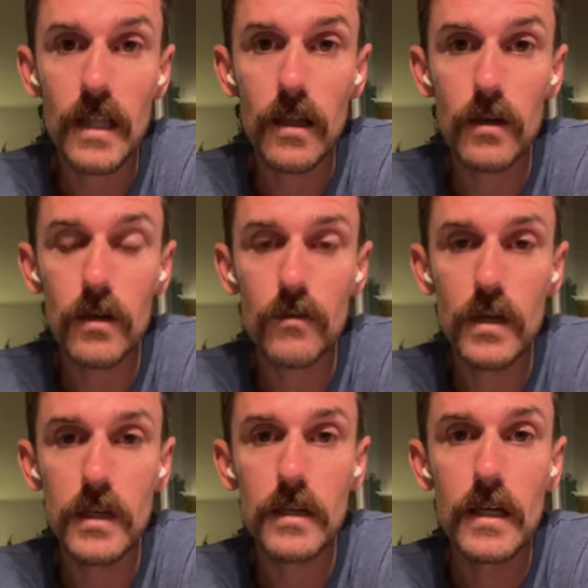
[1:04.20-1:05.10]
long
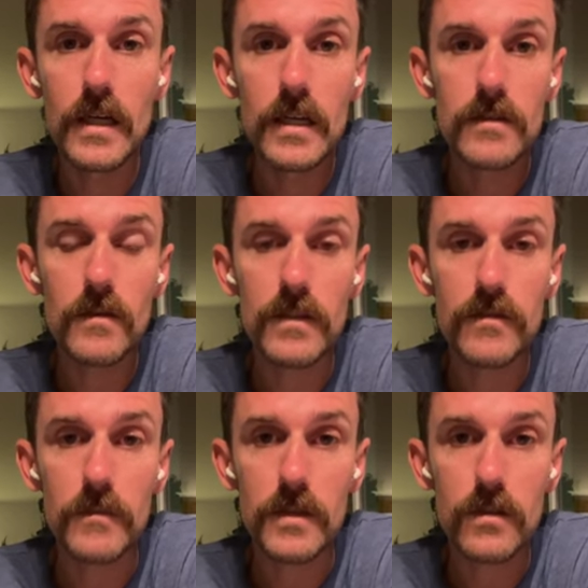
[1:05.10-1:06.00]
run. So that's
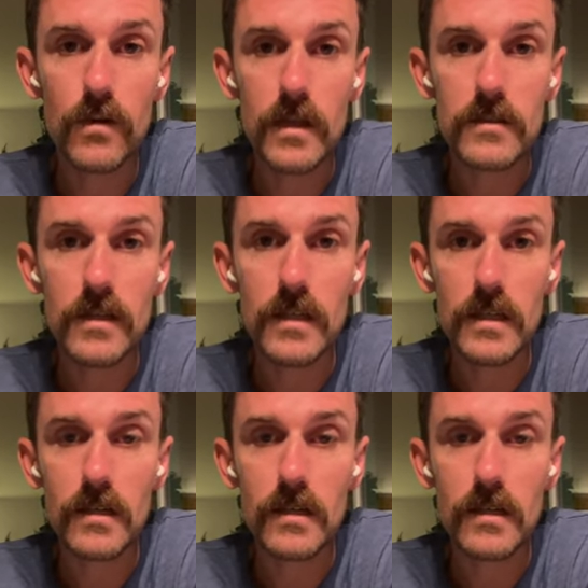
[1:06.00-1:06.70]
from the Crux uh,